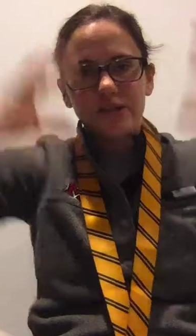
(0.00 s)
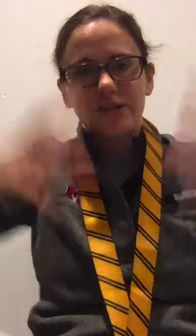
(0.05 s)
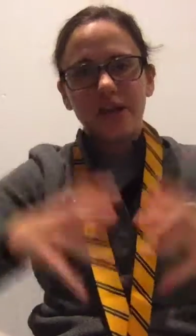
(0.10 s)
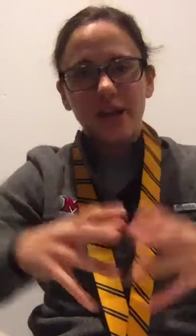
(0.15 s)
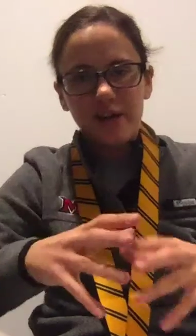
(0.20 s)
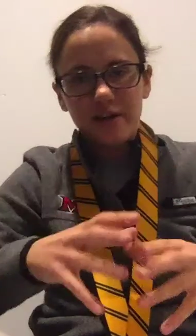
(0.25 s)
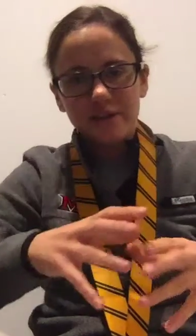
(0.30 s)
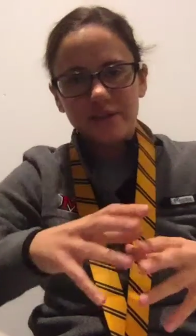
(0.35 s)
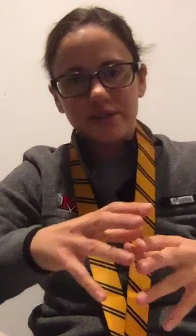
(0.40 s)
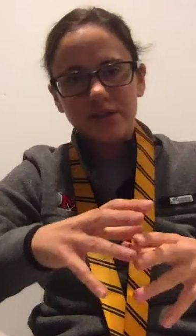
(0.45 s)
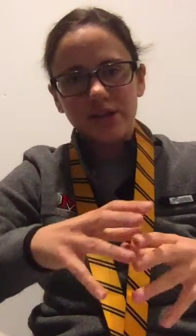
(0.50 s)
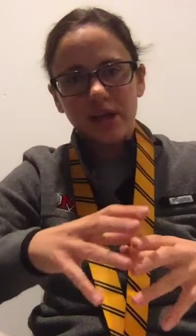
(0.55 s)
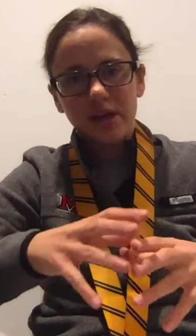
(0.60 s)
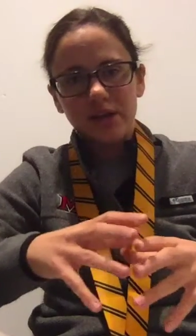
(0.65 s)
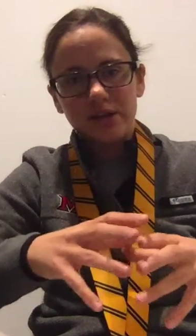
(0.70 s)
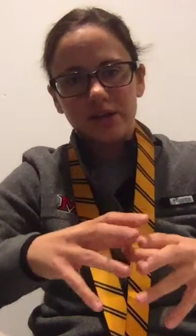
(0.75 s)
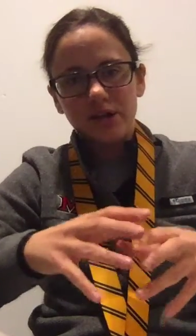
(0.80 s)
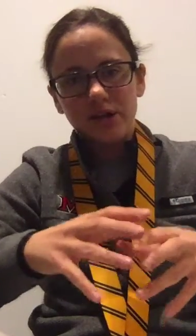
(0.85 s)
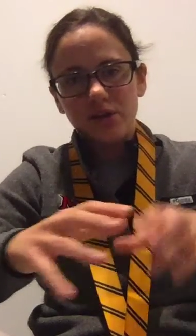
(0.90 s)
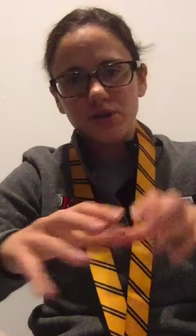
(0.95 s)
dives down
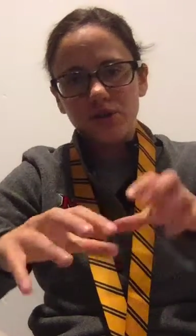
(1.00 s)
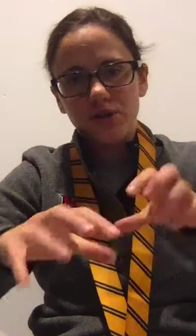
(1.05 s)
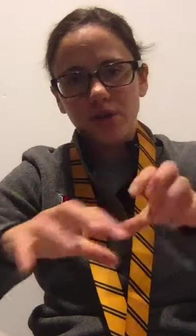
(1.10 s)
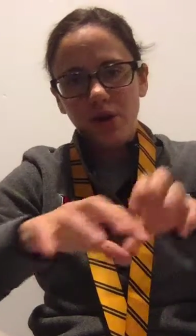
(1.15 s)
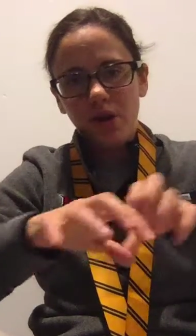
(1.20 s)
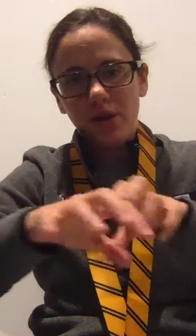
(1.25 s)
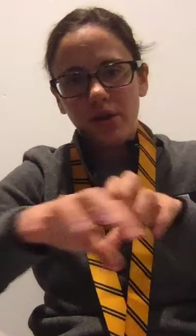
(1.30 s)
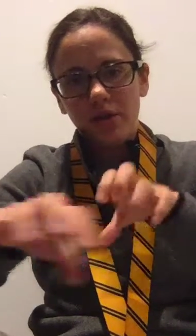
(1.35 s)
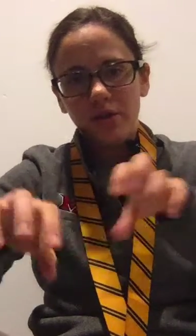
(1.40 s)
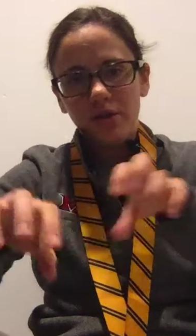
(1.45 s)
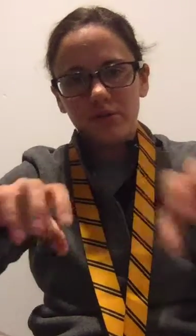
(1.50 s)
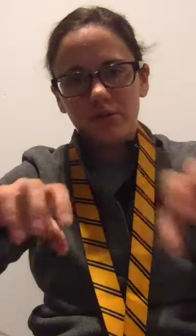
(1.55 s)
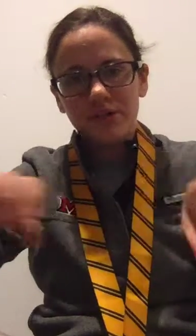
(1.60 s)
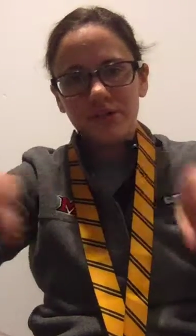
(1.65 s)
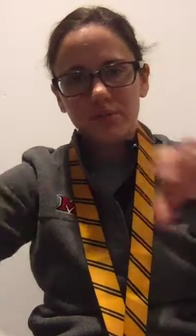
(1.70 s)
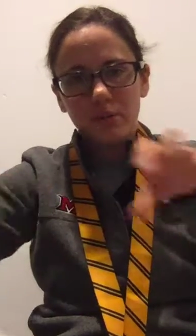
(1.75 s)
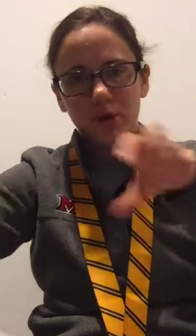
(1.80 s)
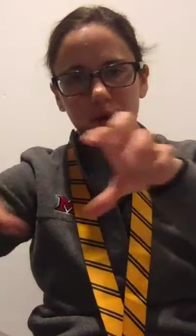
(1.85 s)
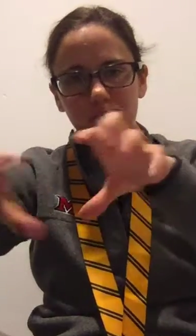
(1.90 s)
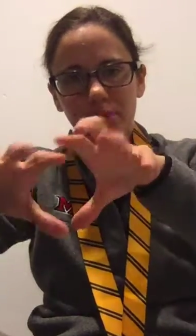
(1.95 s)
and tells you all the little
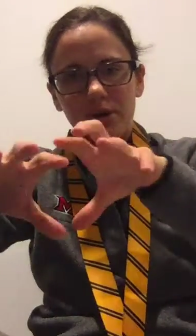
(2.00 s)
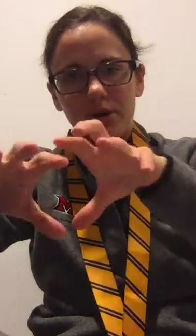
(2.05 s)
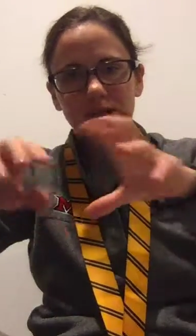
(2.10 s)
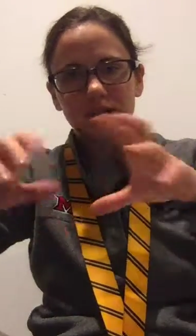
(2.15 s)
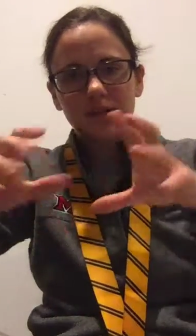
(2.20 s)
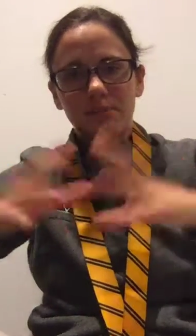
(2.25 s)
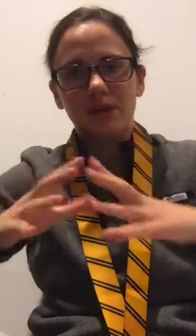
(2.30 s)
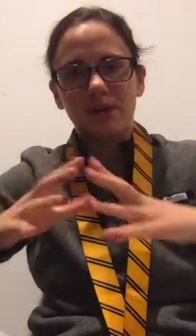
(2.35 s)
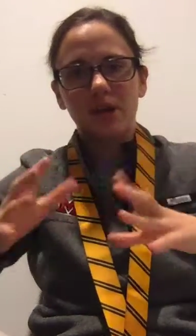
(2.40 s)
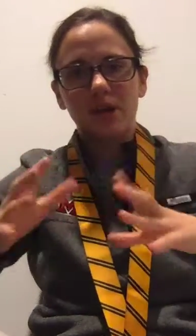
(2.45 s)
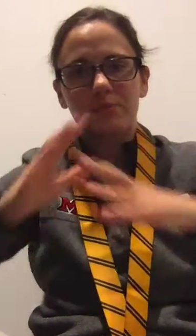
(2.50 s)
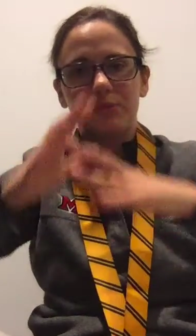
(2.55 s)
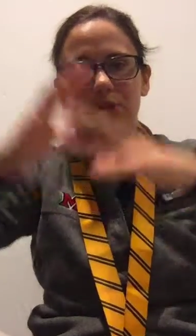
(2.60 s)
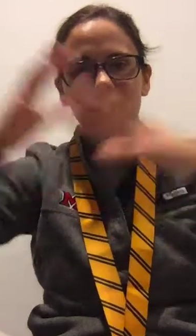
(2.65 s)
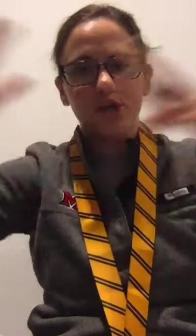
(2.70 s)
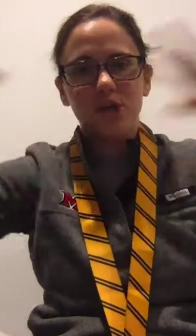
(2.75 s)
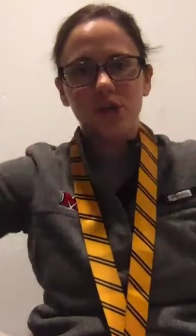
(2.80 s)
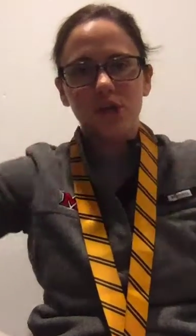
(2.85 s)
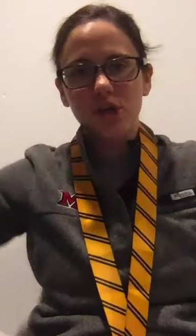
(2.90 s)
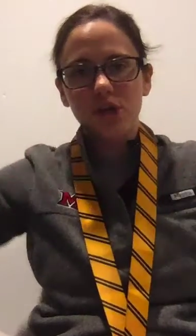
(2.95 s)
small parts that make up the
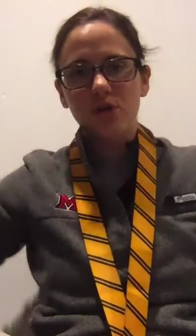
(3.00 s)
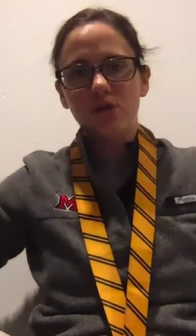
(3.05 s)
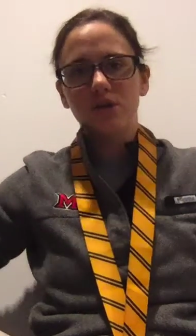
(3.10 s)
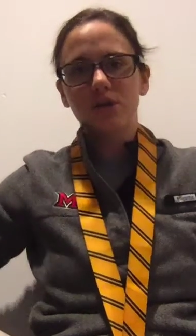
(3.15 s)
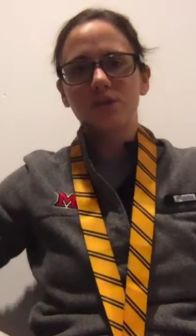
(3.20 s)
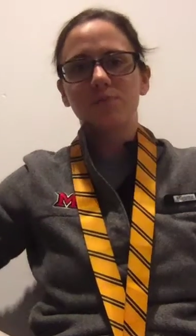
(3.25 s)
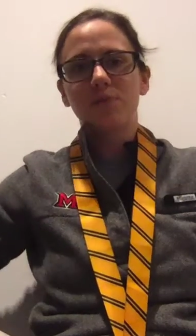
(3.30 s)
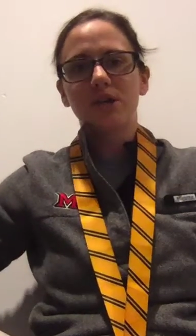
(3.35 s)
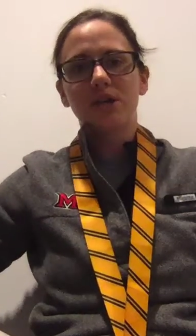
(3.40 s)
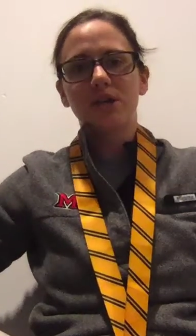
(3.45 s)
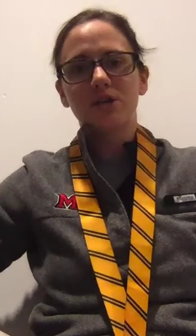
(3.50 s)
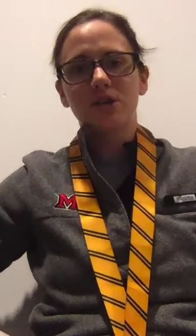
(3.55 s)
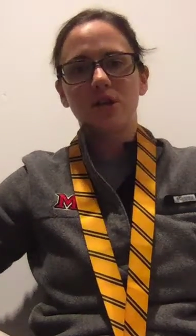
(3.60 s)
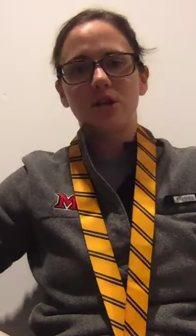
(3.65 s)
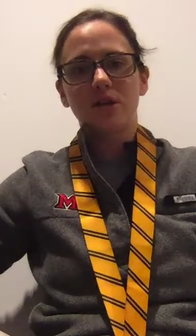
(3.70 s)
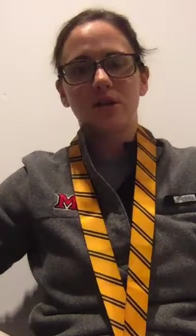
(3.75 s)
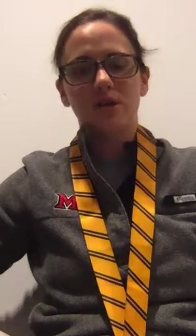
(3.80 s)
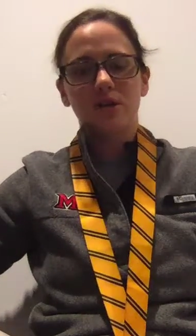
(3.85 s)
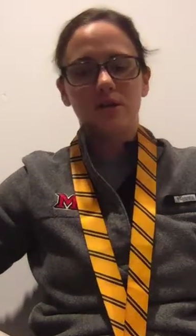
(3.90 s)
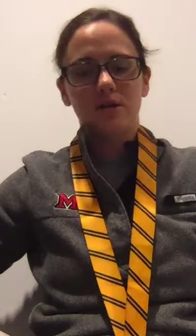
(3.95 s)
huge
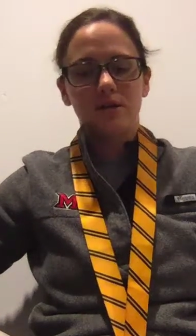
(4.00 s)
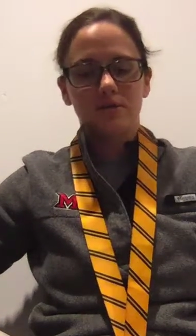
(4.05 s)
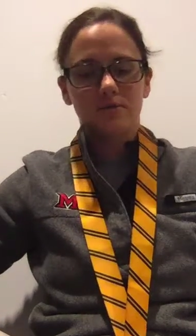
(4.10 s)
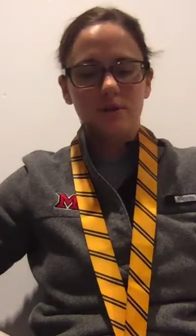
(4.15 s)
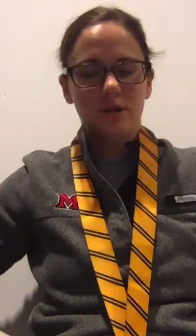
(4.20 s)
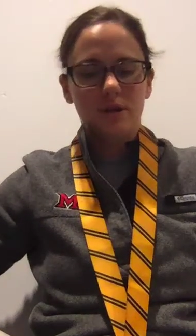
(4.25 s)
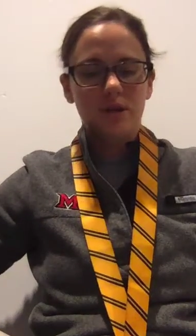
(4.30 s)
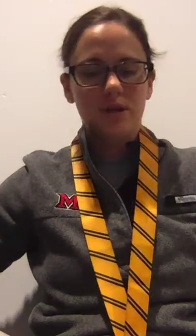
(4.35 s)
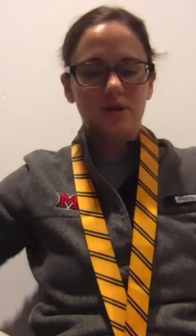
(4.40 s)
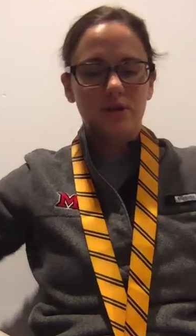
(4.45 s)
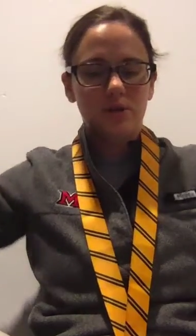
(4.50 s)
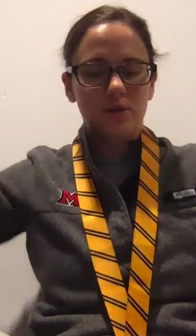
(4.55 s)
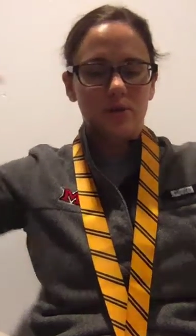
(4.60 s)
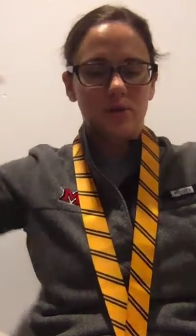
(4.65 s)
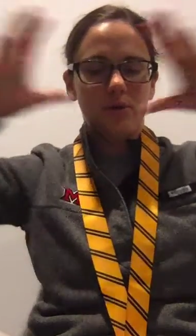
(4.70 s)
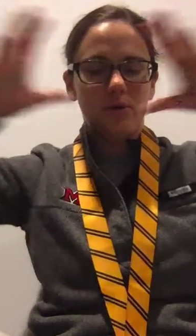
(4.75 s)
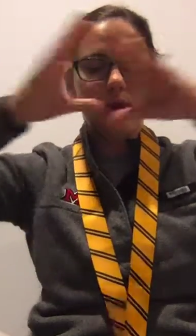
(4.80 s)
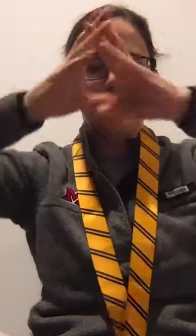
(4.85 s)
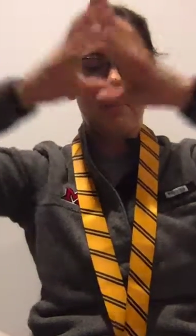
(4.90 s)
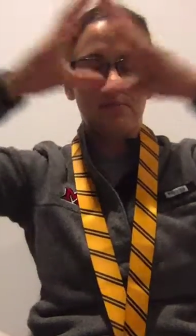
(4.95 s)
picture, right?
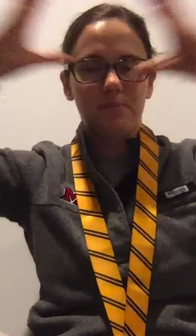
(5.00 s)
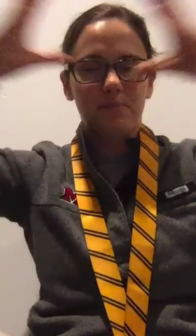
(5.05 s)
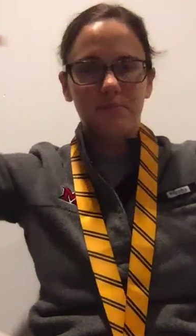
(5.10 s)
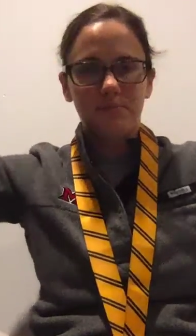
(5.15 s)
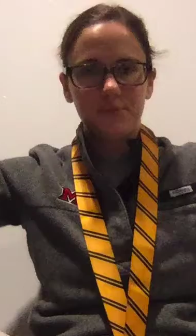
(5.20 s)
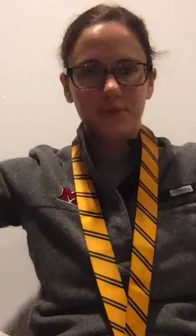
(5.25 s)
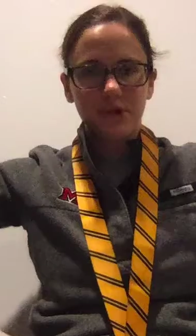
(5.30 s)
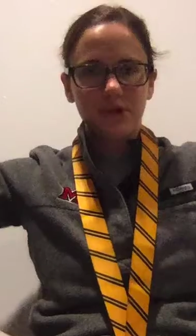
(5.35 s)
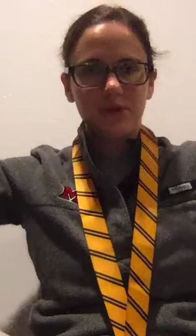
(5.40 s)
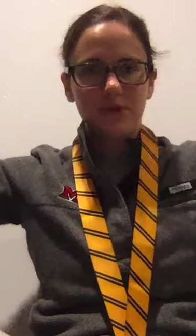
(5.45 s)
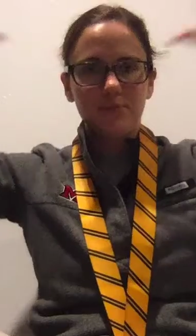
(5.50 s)
So tells you